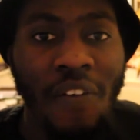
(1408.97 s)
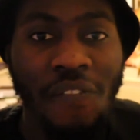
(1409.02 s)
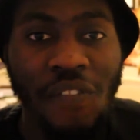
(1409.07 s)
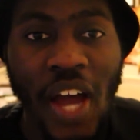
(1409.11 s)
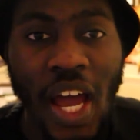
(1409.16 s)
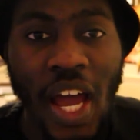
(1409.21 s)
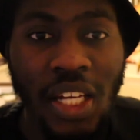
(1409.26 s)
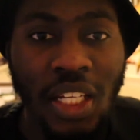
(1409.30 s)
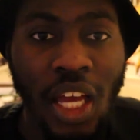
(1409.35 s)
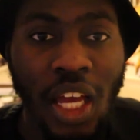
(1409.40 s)

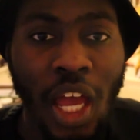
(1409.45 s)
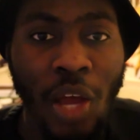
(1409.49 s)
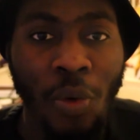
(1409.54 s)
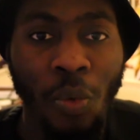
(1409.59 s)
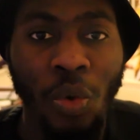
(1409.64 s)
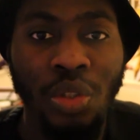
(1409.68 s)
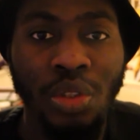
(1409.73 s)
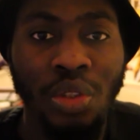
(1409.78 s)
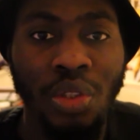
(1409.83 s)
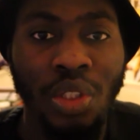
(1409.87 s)
fighting,
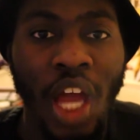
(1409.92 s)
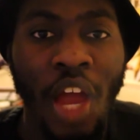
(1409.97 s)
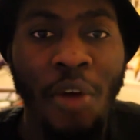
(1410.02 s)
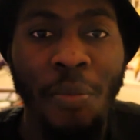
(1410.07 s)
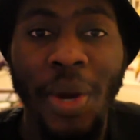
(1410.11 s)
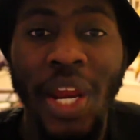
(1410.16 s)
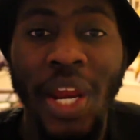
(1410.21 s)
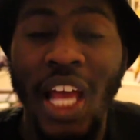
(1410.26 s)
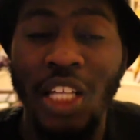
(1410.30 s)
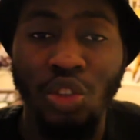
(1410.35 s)
and
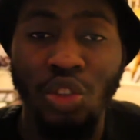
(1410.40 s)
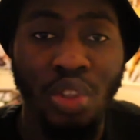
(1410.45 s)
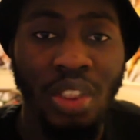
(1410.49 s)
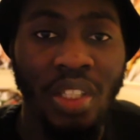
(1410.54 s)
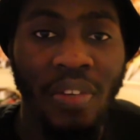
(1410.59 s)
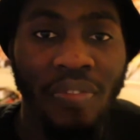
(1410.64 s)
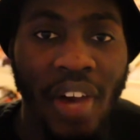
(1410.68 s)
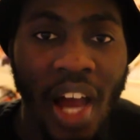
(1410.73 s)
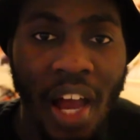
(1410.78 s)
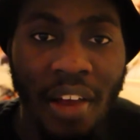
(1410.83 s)
everybody has to
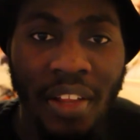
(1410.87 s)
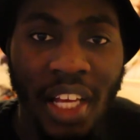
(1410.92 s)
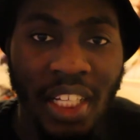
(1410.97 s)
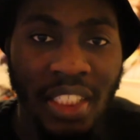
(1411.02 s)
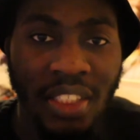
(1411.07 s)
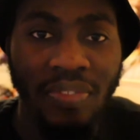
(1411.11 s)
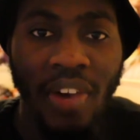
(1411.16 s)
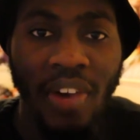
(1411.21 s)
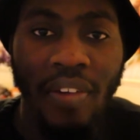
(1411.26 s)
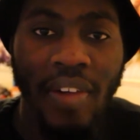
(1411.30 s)
survive, like
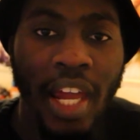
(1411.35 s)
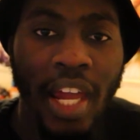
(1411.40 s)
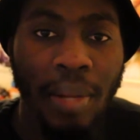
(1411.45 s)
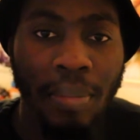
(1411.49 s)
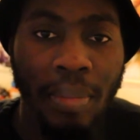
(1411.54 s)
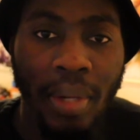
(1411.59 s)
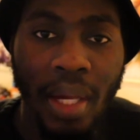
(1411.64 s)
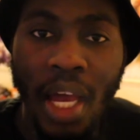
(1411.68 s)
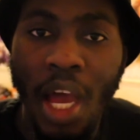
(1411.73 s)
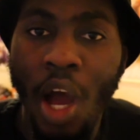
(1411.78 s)
survival
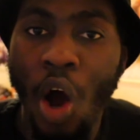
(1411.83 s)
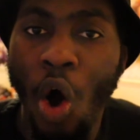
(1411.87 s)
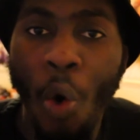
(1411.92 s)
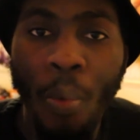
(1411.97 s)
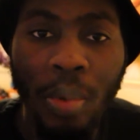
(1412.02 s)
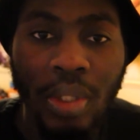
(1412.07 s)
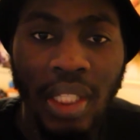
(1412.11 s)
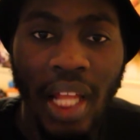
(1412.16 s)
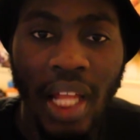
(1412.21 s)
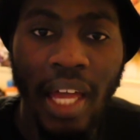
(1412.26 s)
anime,
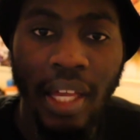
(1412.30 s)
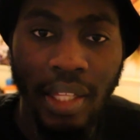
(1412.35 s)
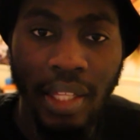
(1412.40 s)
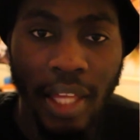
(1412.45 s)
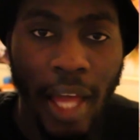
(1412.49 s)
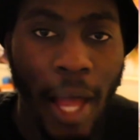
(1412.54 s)
almost like